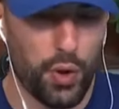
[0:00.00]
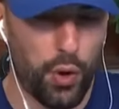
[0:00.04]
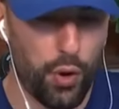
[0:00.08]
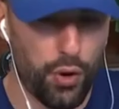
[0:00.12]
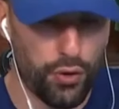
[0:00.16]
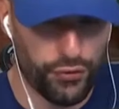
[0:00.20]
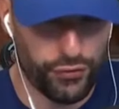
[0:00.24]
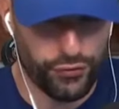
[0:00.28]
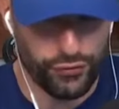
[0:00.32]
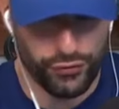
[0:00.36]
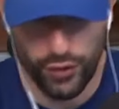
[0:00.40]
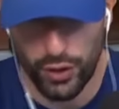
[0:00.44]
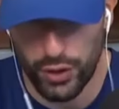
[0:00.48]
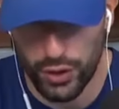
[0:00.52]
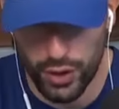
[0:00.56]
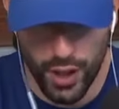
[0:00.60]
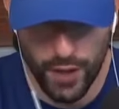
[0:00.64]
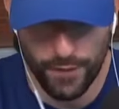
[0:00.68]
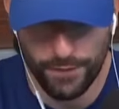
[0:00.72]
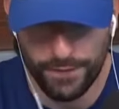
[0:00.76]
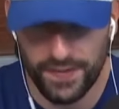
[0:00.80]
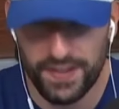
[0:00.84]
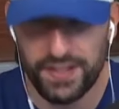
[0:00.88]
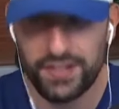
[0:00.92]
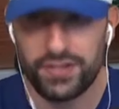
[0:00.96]
or front
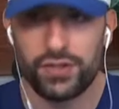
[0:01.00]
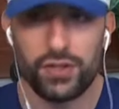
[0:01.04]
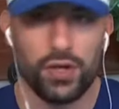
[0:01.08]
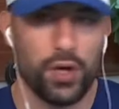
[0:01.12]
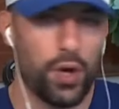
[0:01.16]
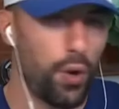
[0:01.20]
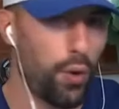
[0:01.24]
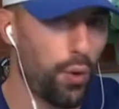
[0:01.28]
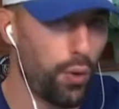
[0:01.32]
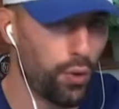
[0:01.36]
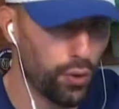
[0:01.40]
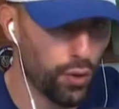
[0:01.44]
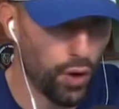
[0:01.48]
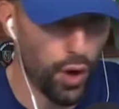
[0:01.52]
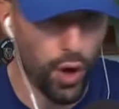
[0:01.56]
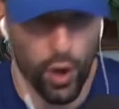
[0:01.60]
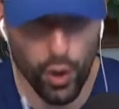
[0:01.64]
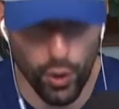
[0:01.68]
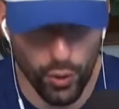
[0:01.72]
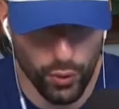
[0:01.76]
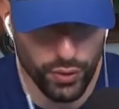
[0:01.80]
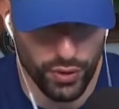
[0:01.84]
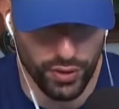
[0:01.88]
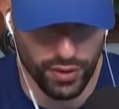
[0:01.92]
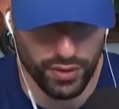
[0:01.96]
office or
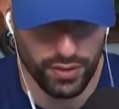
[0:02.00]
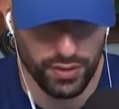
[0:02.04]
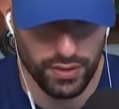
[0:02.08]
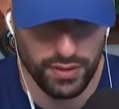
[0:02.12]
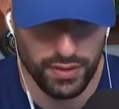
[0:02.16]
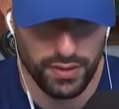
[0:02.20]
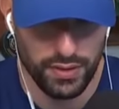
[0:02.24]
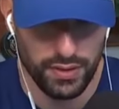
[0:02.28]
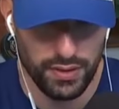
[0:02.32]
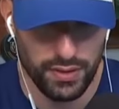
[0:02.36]
owner